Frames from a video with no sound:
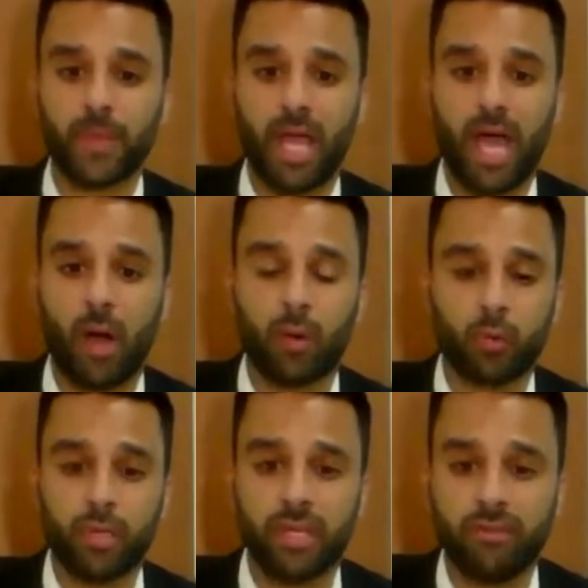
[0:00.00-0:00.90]
how it
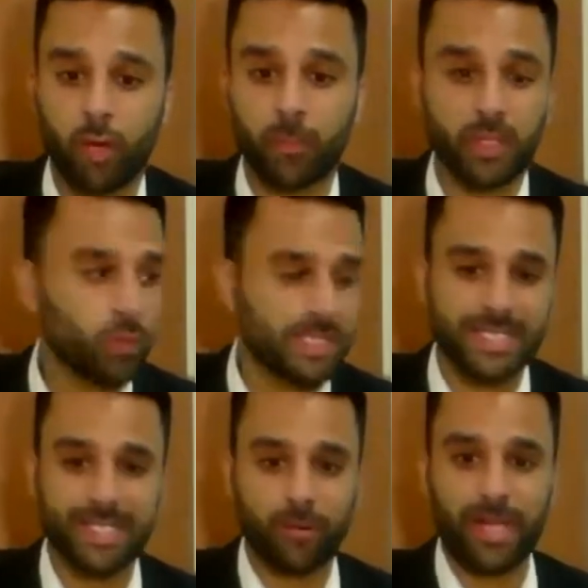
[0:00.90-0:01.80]
will develop, and you will
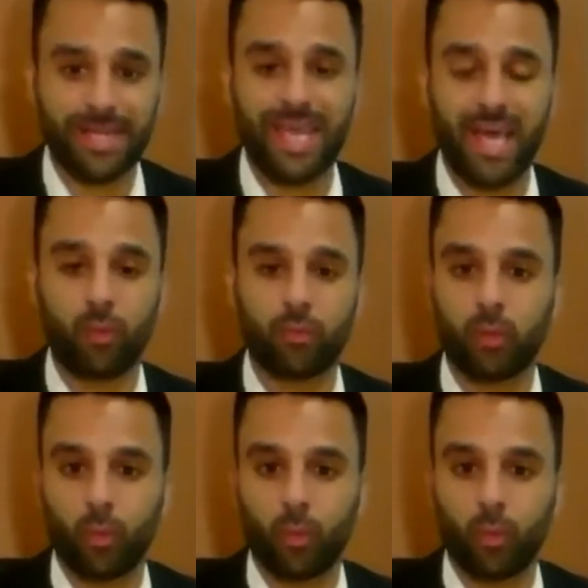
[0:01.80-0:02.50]
see right now that